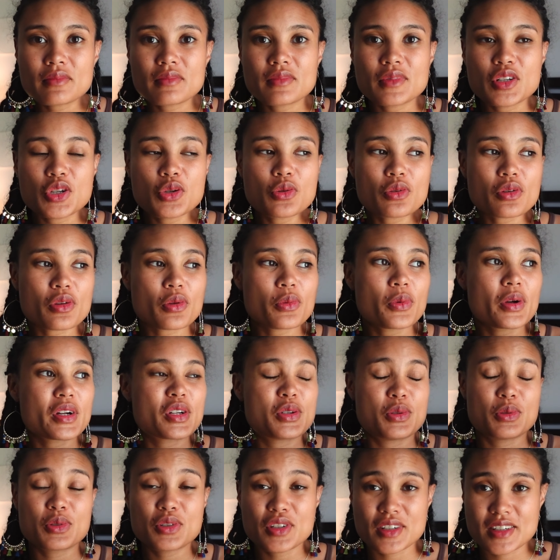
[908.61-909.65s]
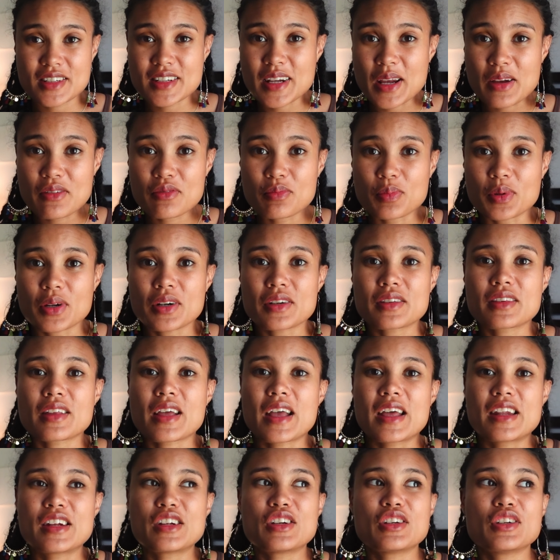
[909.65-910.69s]
you're the one who just gave birth,
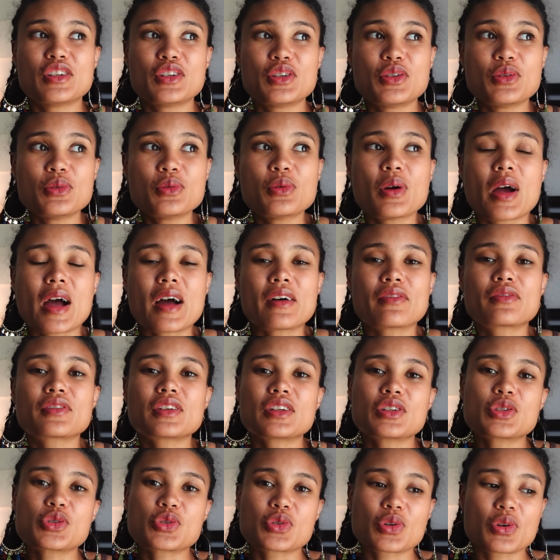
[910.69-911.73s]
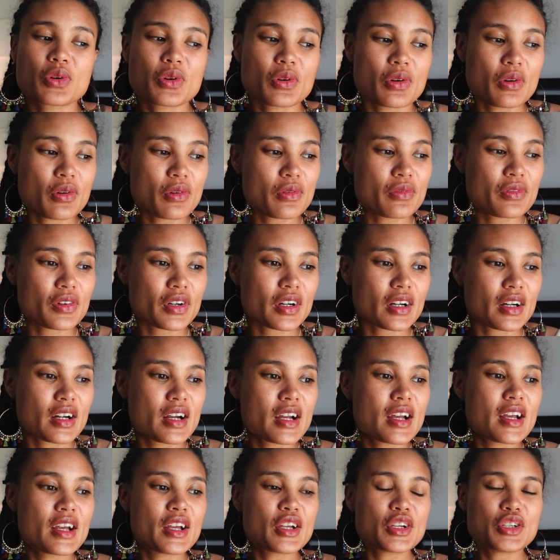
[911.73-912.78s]
and you have control over
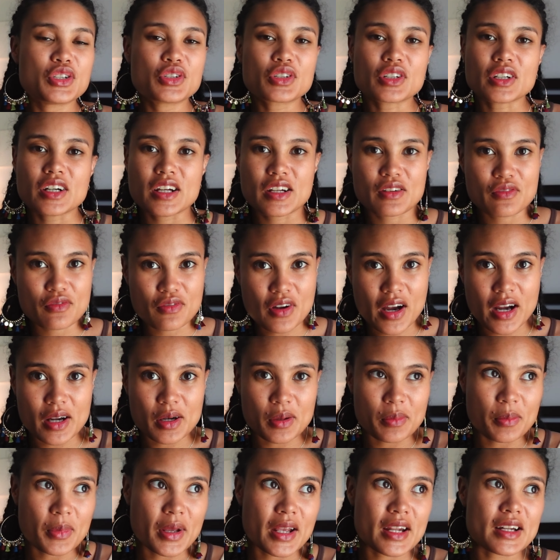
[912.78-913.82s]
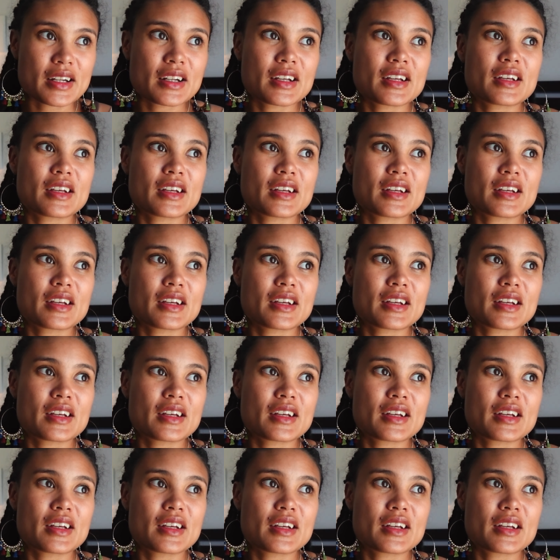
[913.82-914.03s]
your environment.